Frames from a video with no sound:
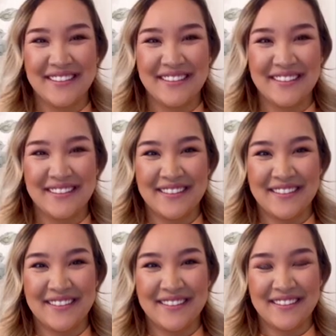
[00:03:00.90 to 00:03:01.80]

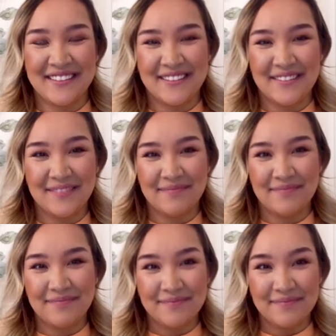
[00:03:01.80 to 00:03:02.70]

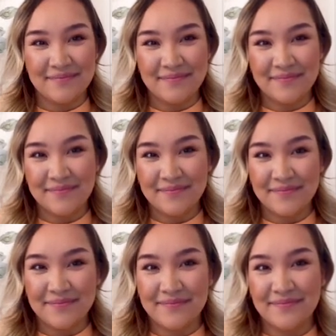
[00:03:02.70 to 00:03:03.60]

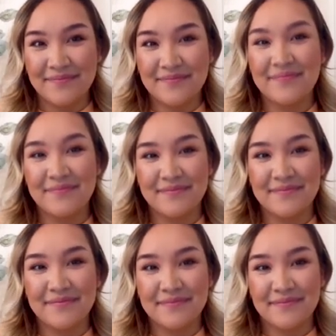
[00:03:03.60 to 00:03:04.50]

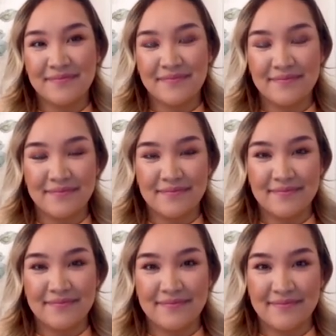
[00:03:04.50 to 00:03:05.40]

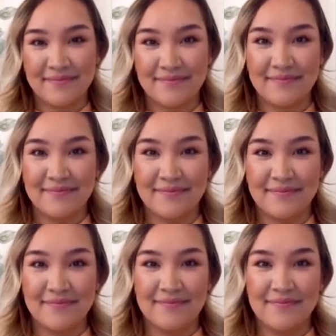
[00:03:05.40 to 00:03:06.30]

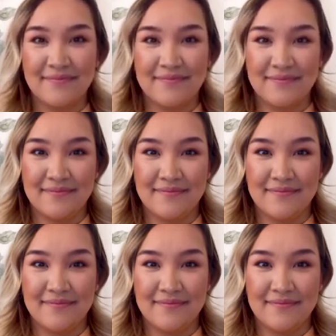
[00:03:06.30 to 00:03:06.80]
[no speech]